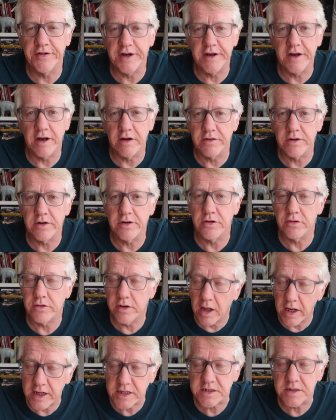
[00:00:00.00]
video that
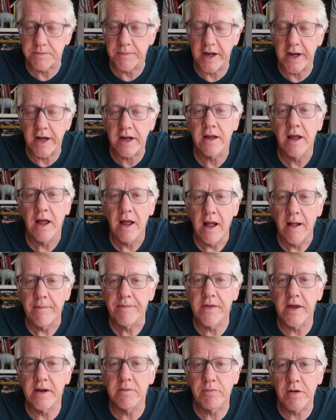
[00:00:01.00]
you'd like to make,
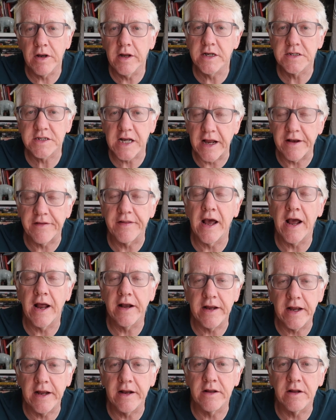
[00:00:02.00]
then please add
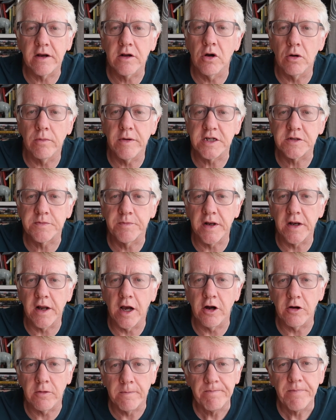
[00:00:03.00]
that in the comments
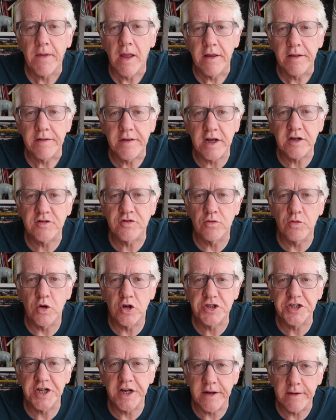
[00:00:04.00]
below. Thanks for
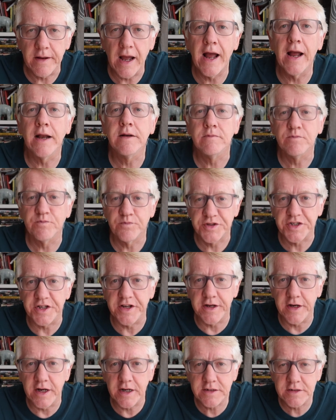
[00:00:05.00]
watching and
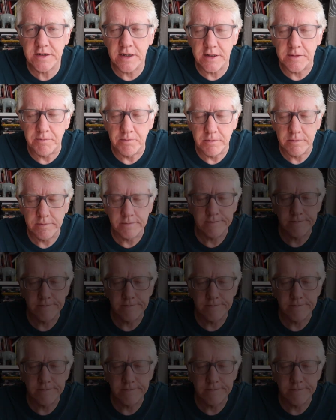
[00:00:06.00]
see you next time.